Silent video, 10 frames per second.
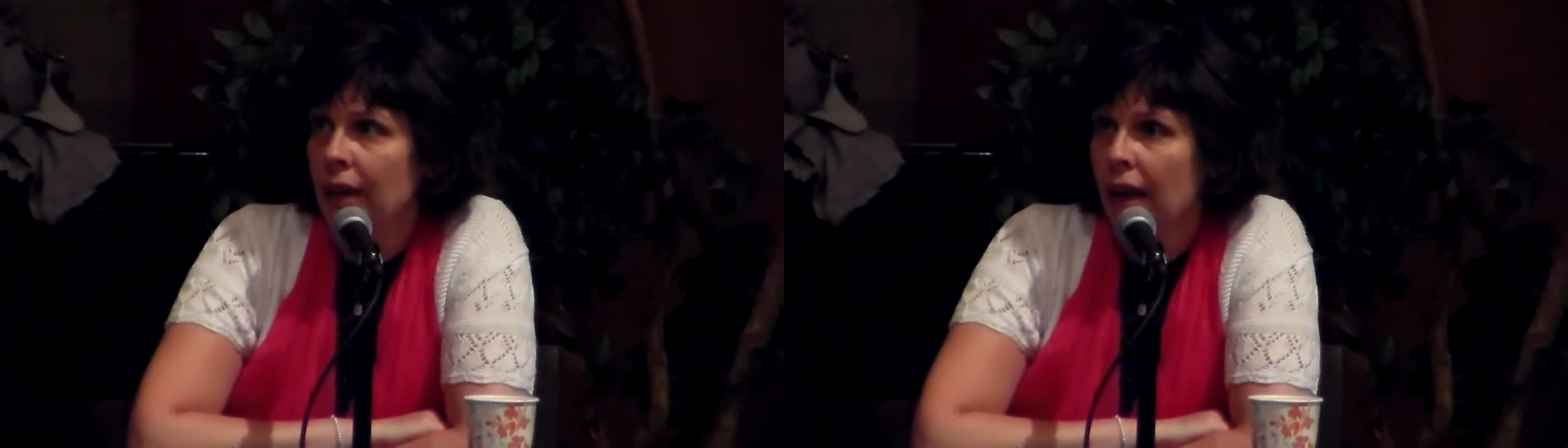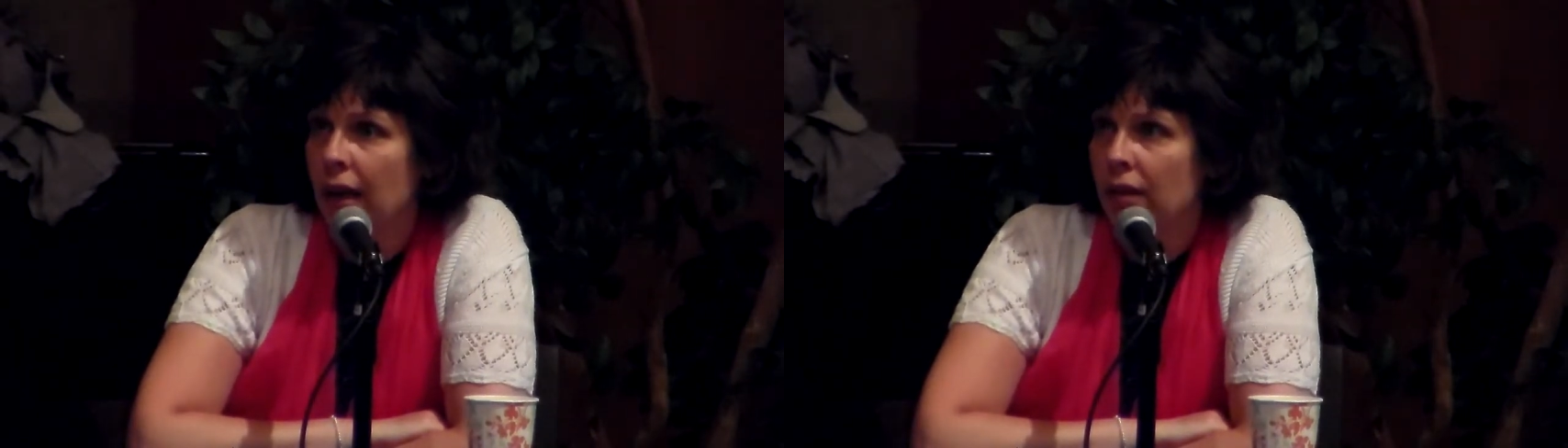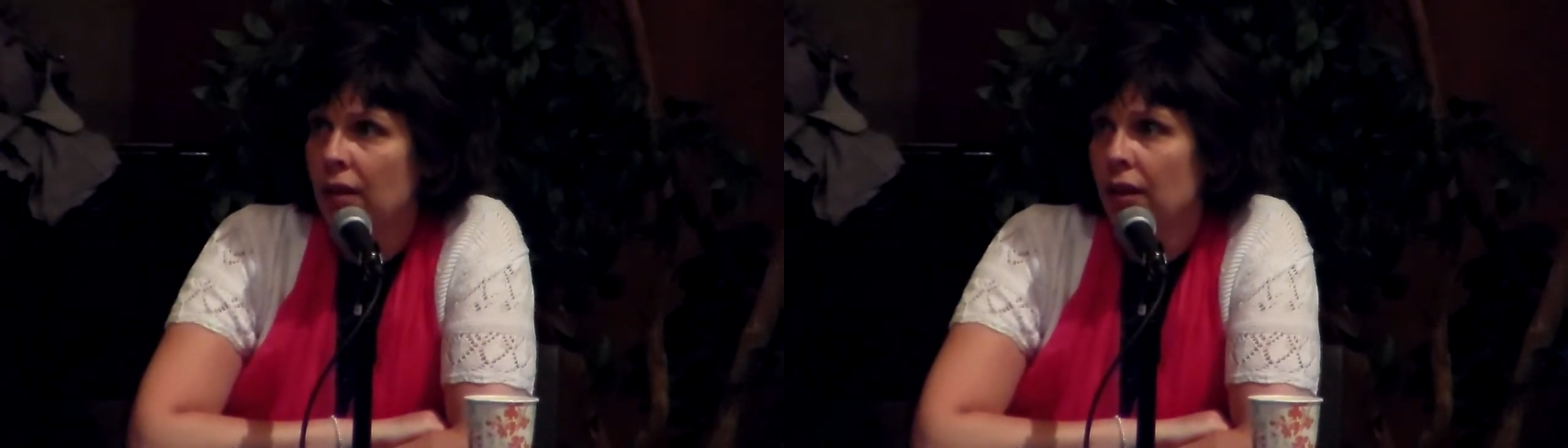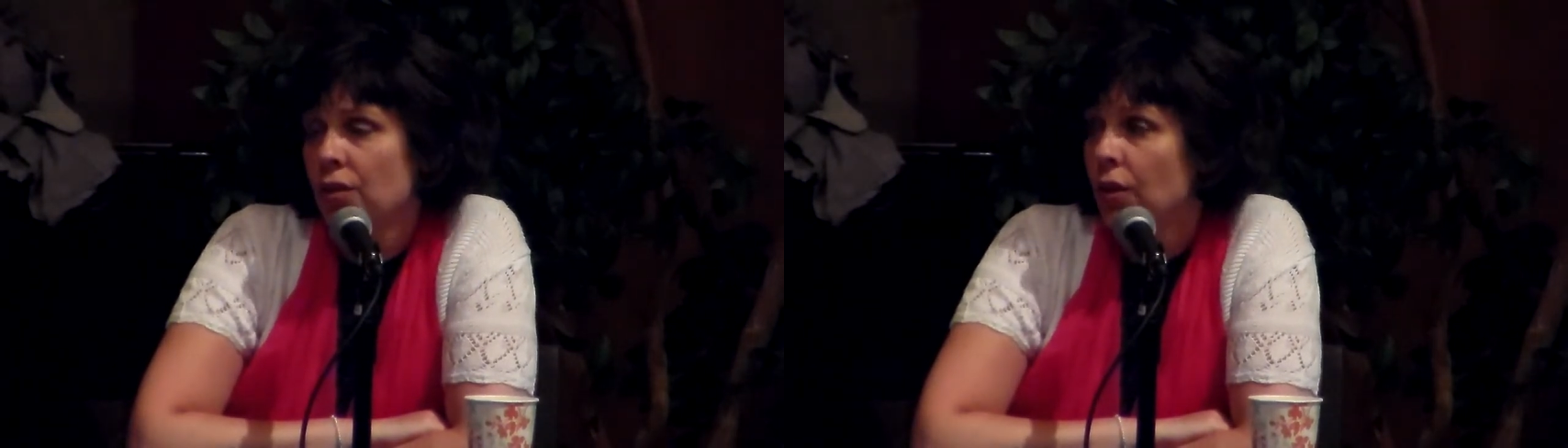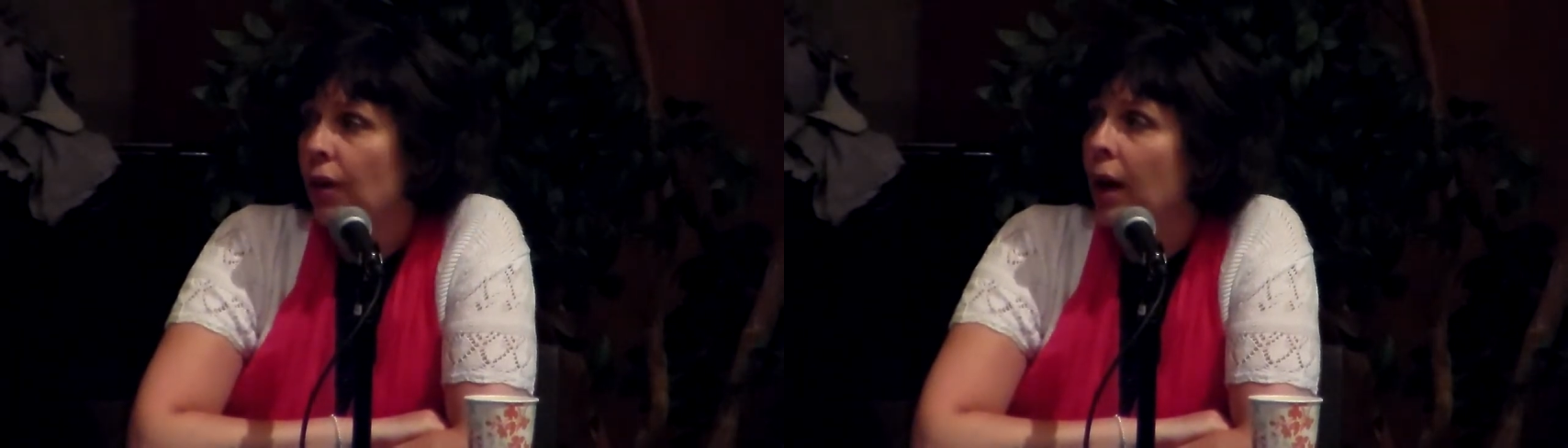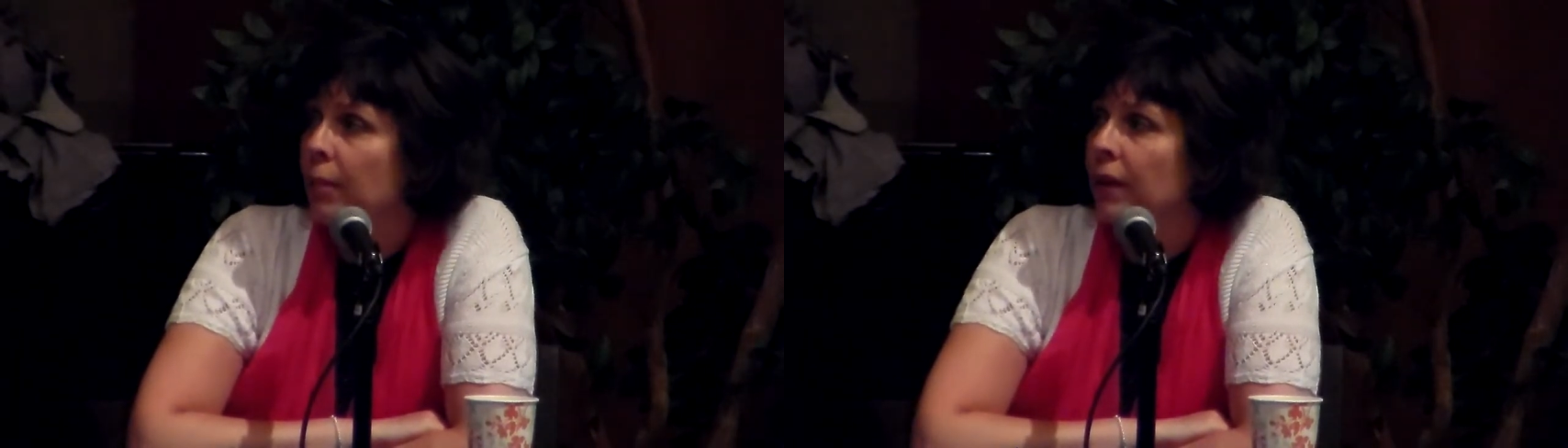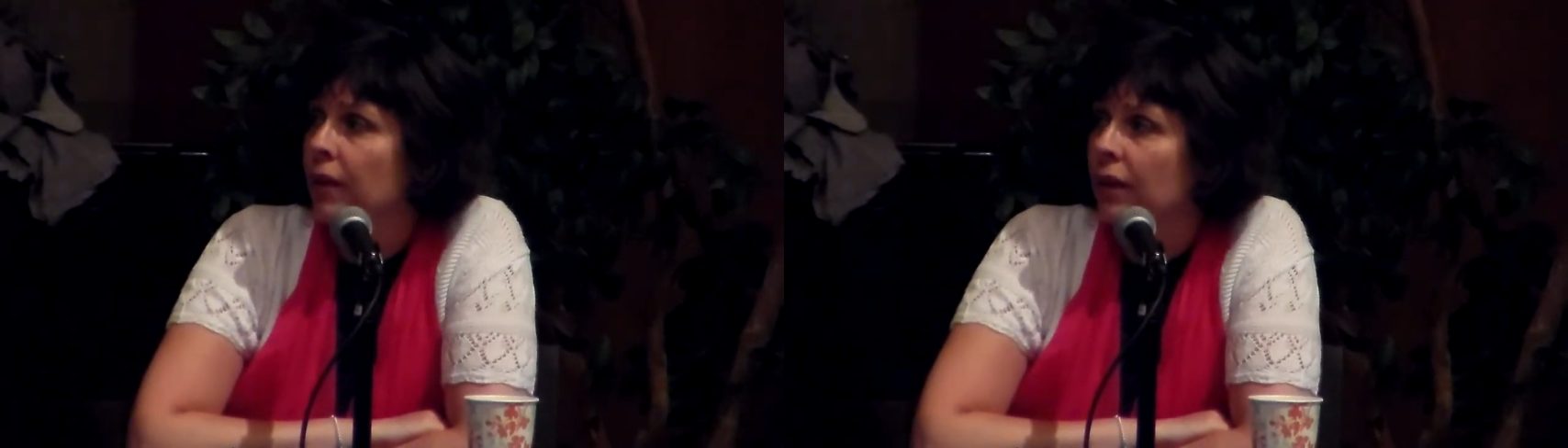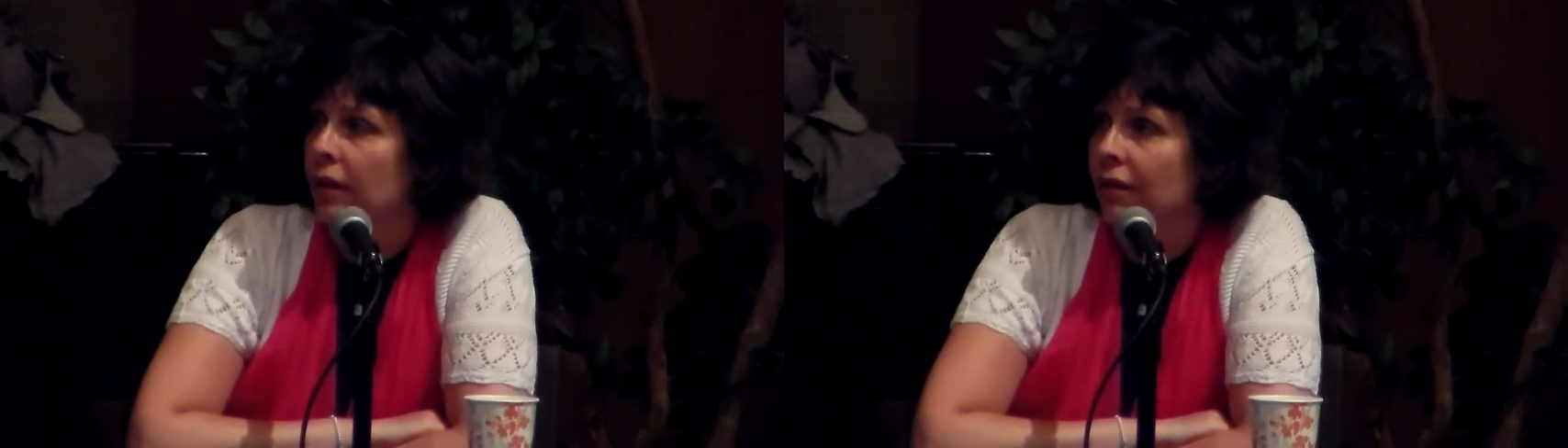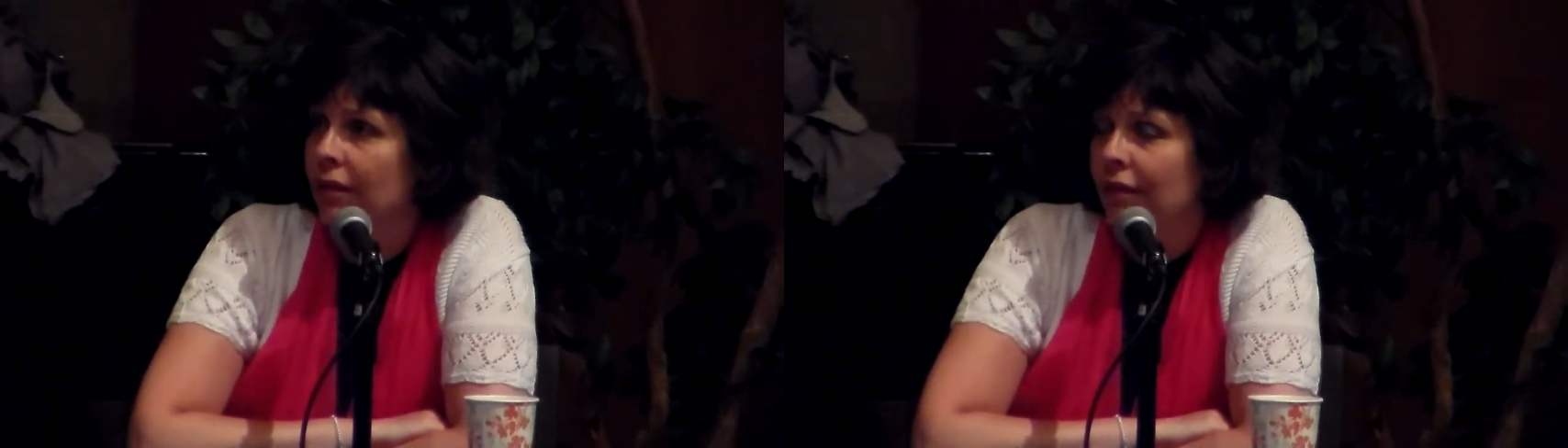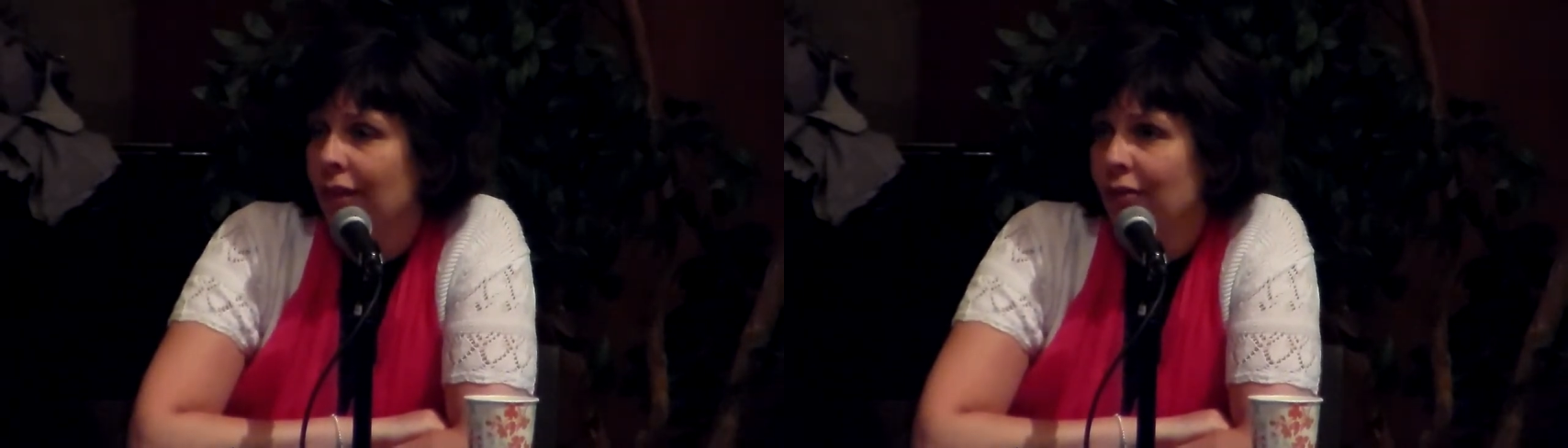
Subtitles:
And it so happened that